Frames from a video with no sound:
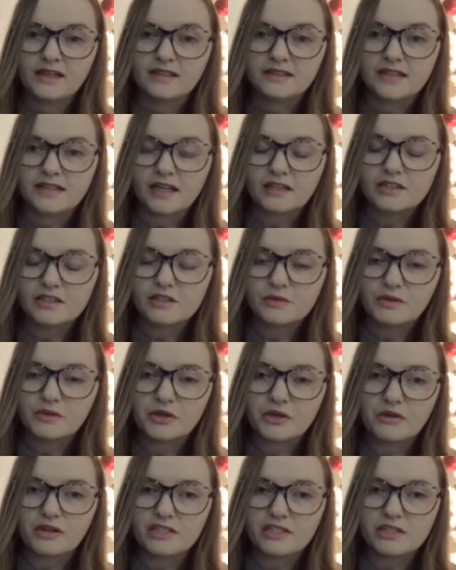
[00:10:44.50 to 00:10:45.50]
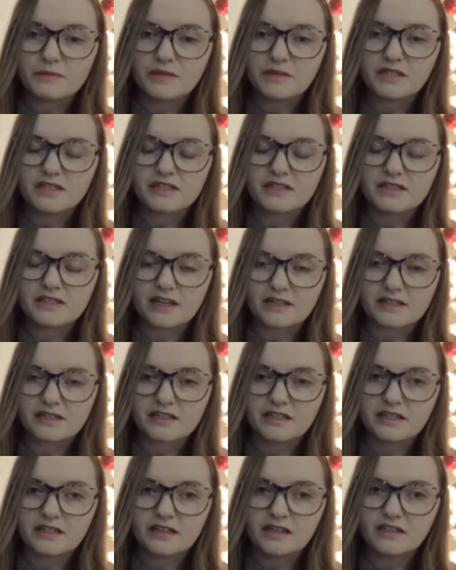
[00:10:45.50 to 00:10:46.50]
Next, we are going to be
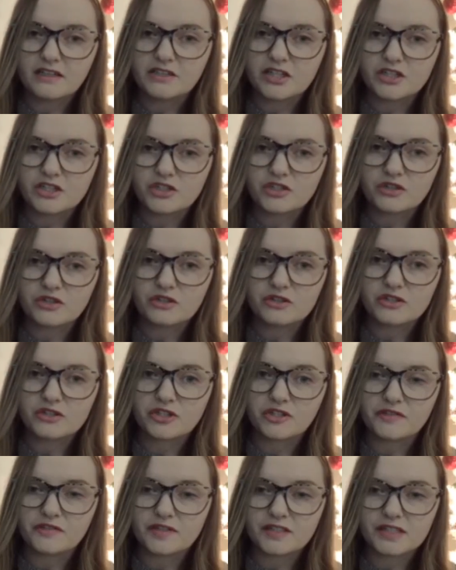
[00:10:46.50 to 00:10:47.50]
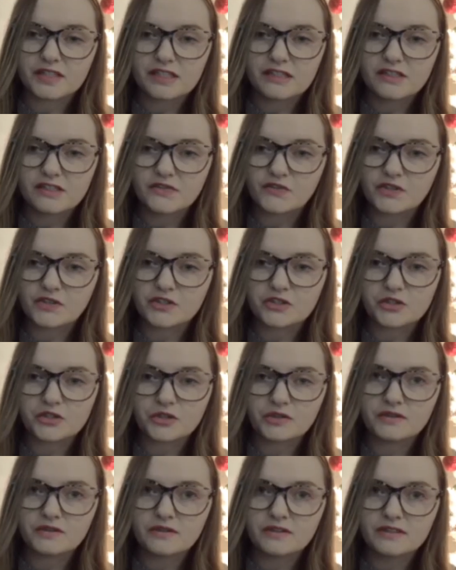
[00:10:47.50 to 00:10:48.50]
discussing additional services for
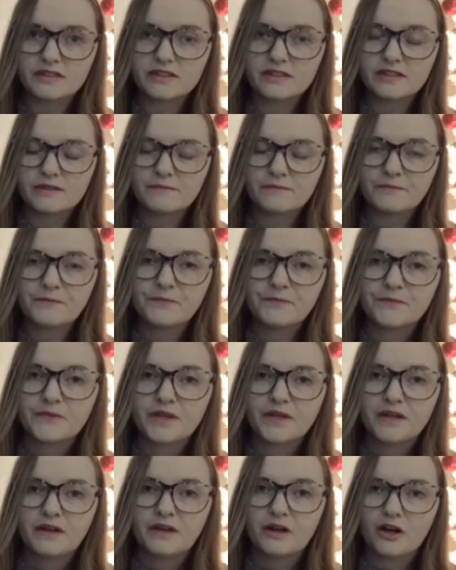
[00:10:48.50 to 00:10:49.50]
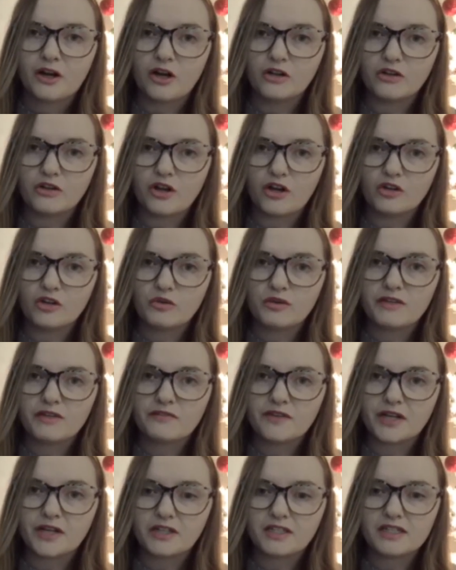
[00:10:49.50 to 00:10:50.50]
students. Along with
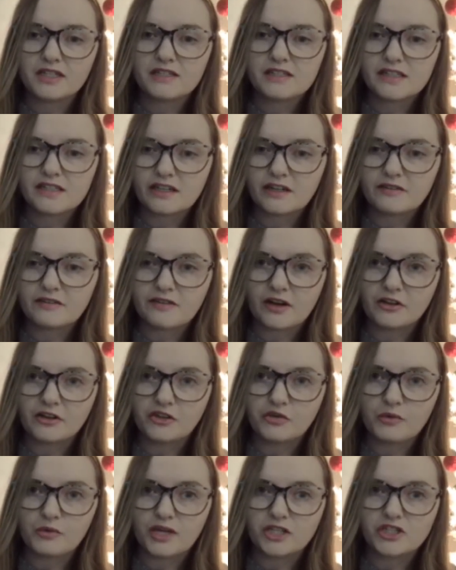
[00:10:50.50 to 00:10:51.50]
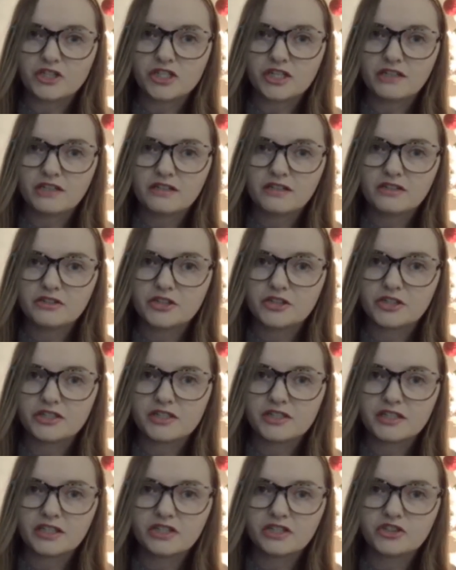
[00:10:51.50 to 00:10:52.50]
fairness in evaluation,
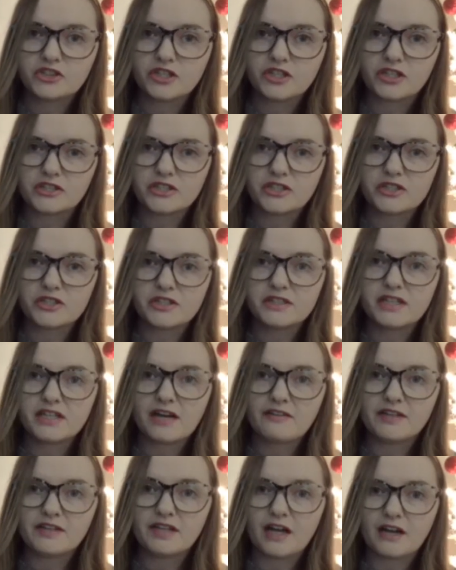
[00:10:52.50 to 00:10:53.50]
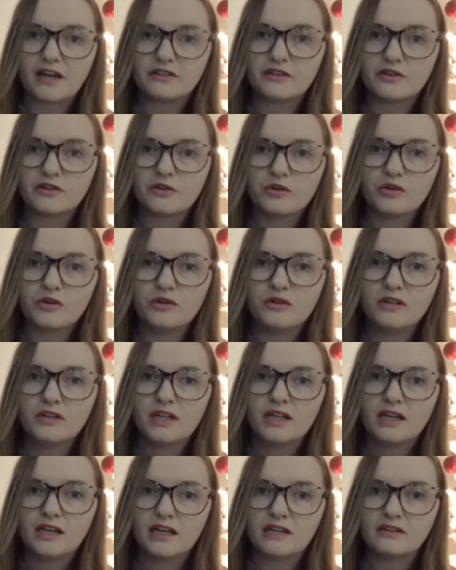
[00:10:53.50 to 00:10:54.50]
nursing instructors have an ethical
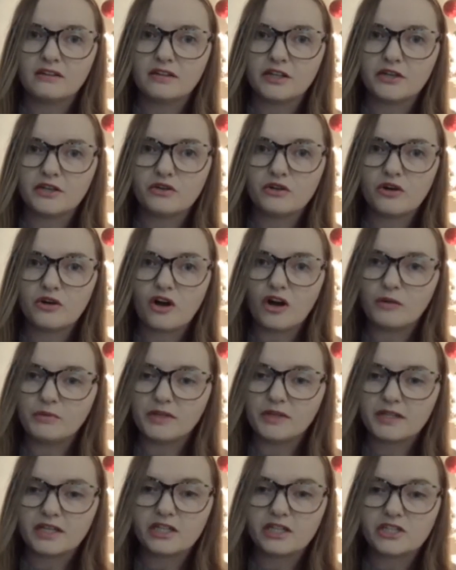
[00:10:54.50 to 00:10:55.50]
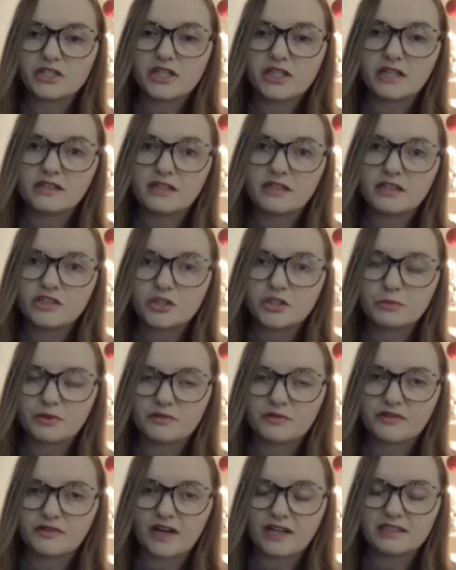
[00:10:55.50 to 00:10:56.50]
and legal obligation to
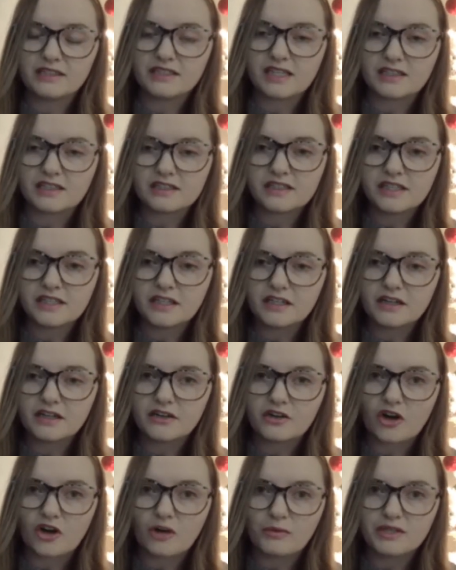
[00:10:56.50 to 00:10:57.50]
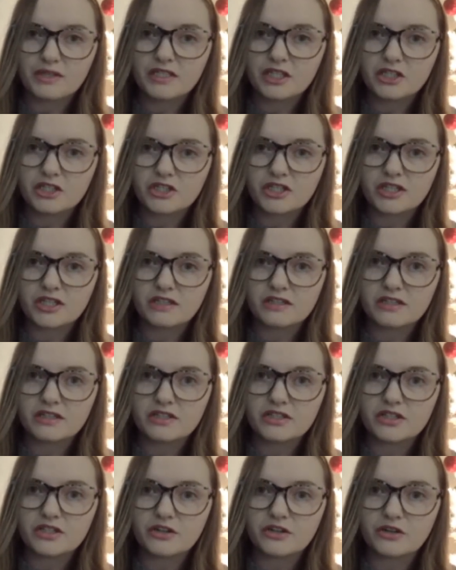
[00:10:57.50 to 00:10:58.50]
provide testing accommodations
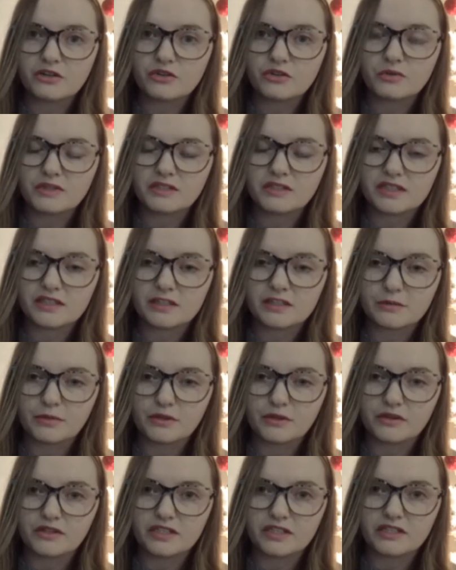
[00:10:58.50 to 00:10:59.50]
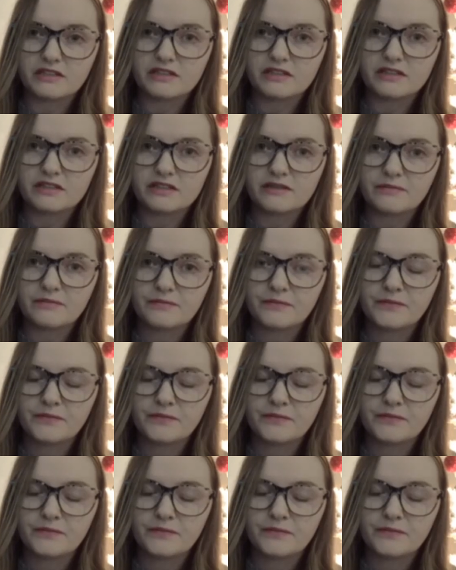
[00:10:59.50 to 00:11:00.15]
to those with disabilities.